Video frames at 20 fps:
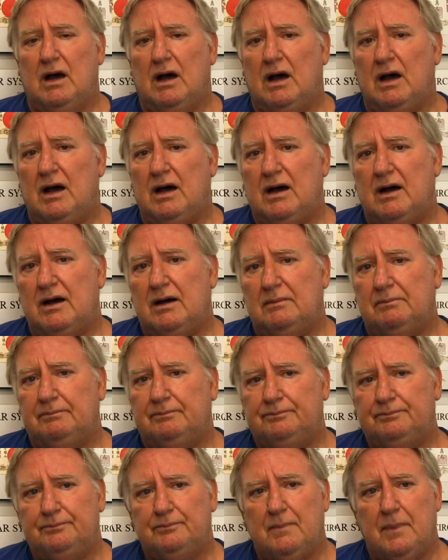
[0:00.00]

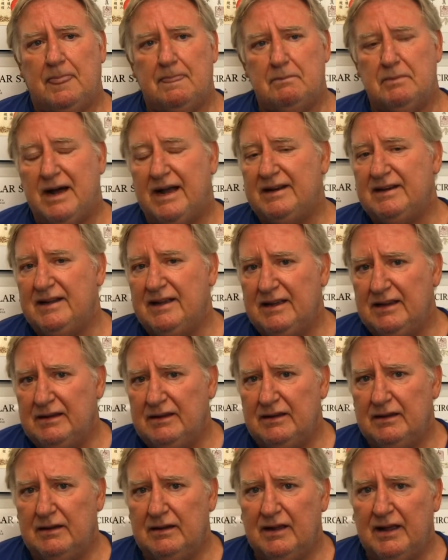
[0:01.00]
Um, my
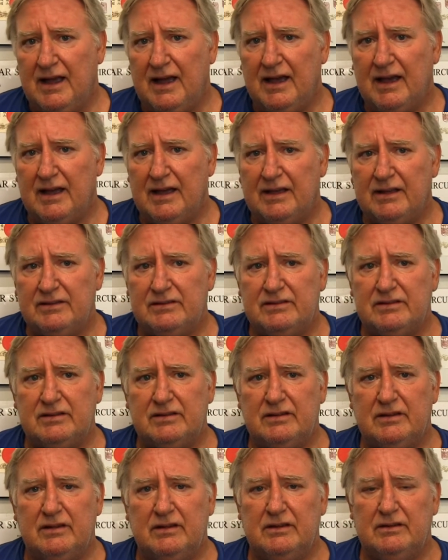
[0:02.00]
knee
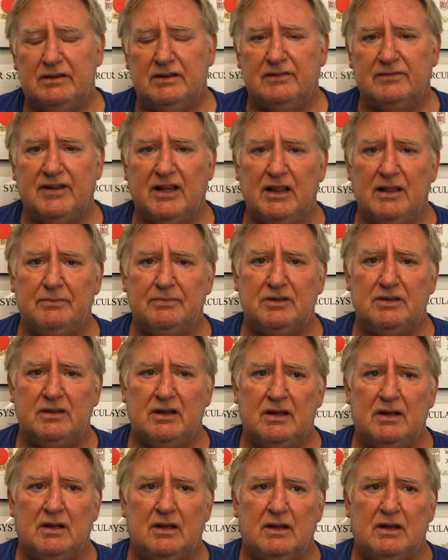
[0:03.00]
has developed
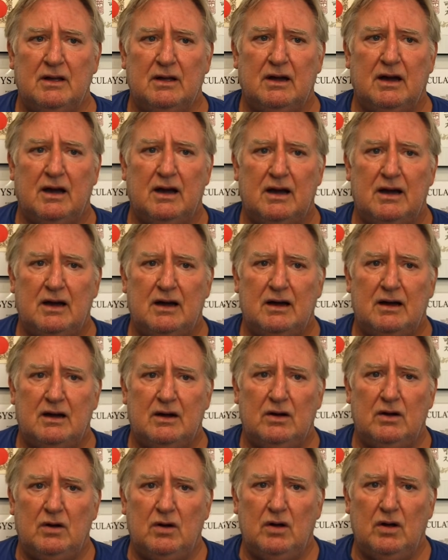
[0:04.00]
uh,
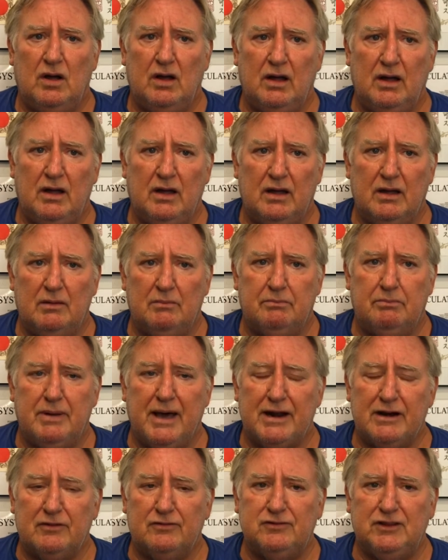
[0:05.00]

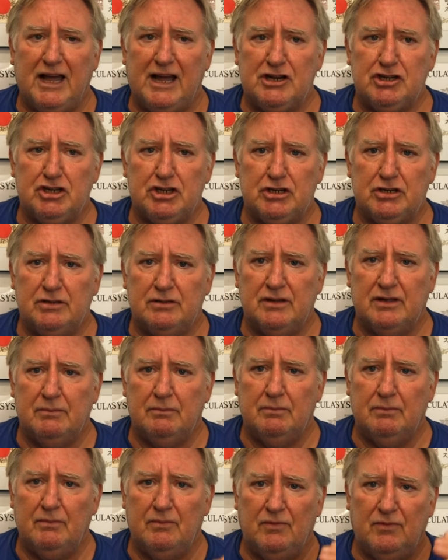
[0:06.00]
better flexion
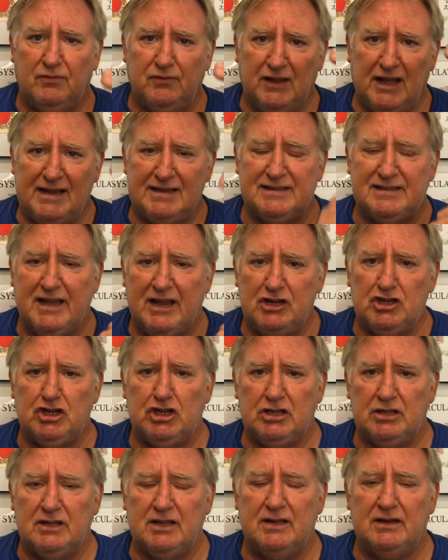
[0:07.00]
than
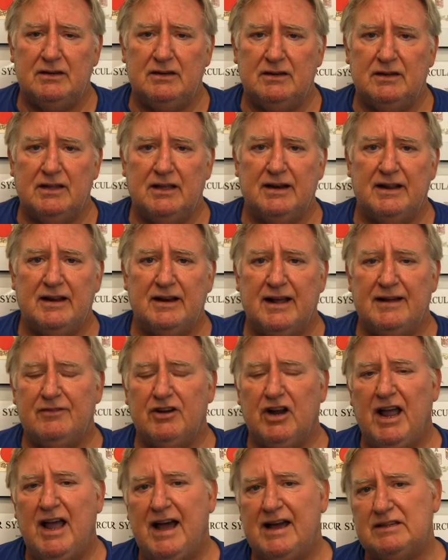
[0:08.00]
flexation than, than it
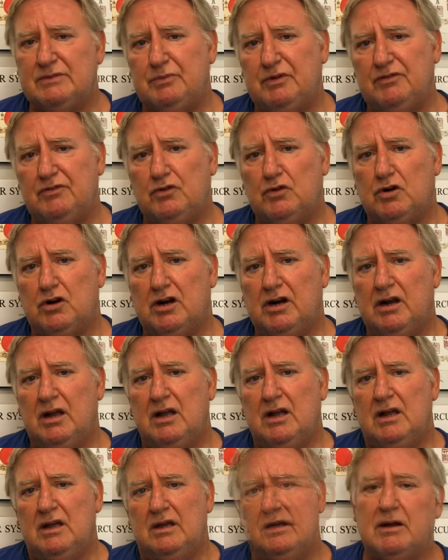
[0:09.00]
ever has before.
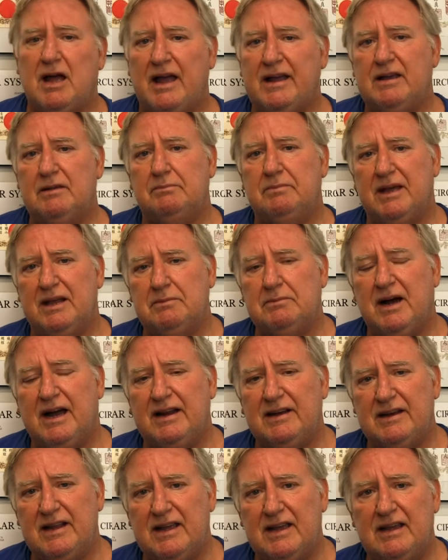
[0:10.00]
And I can bend
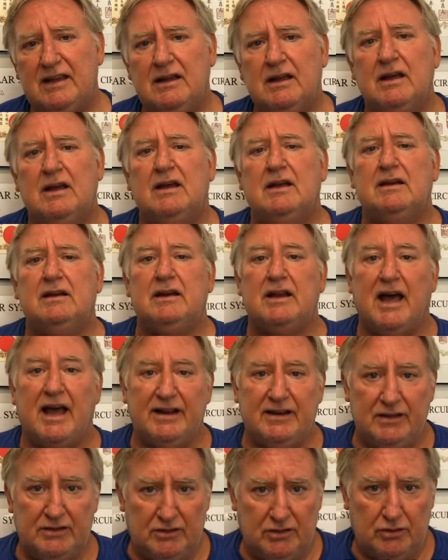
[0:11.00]
my knee
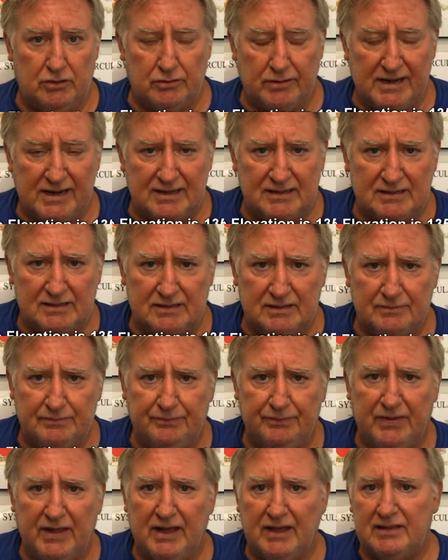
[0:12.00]
90 degrees
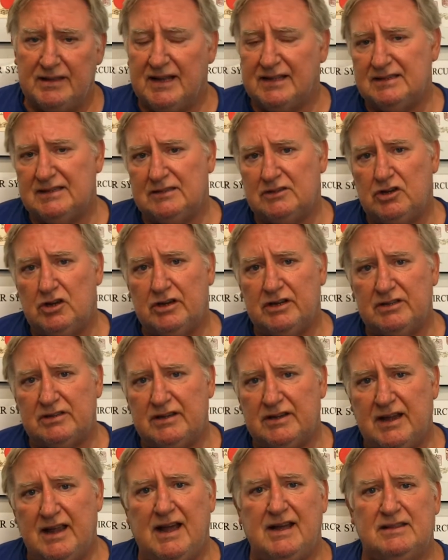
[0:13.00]
and that's as good as
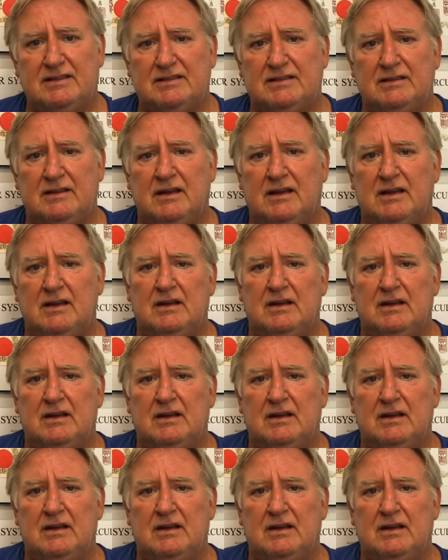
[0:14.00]
it gets.